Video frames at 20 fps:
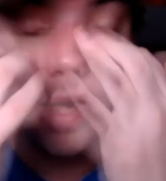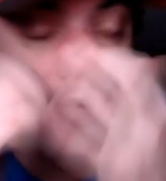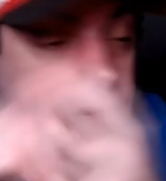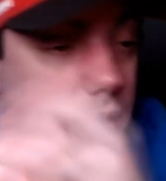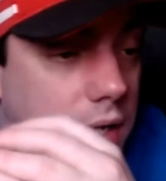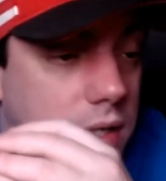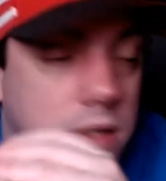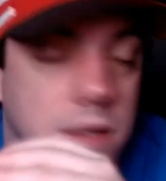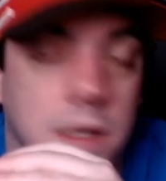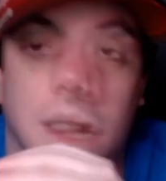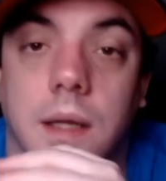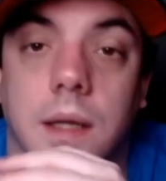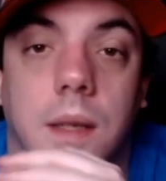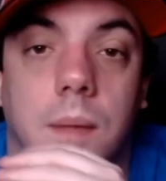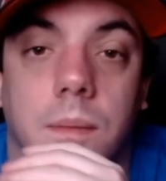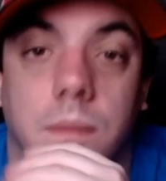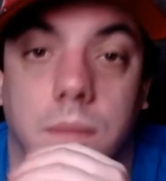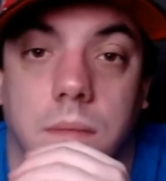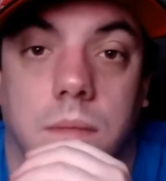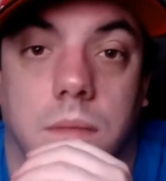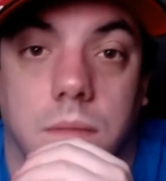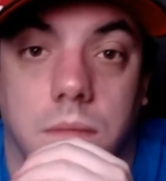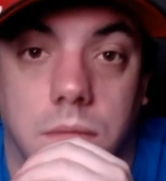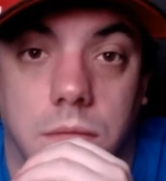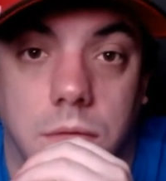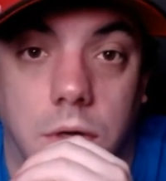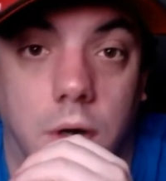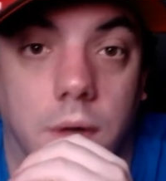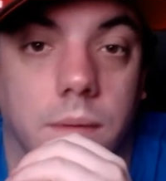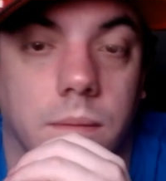they send him,
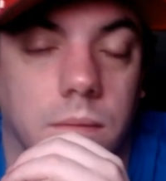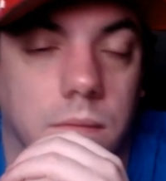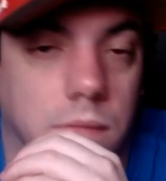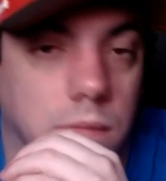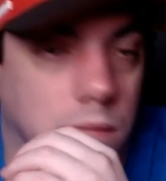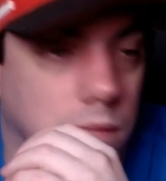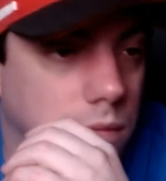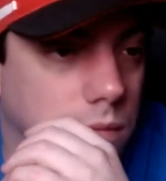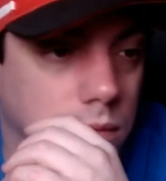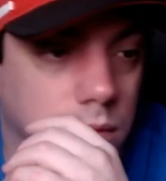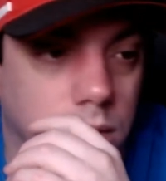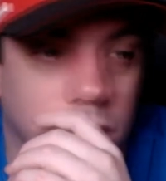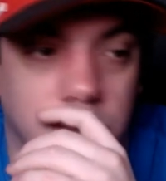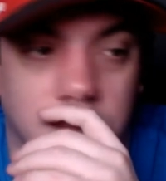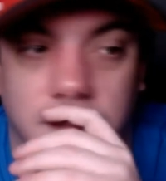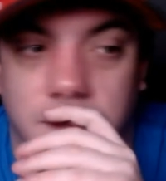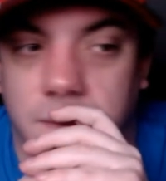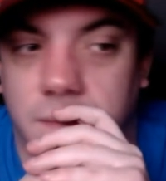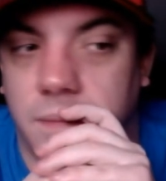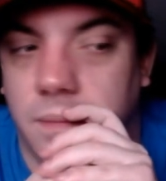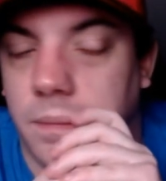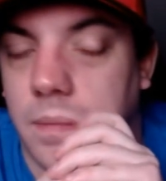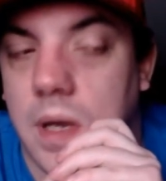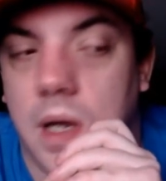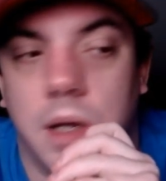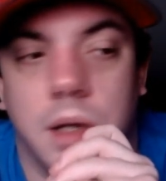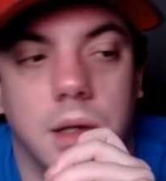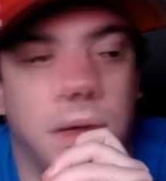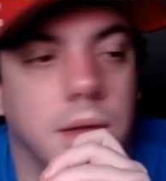gone mate,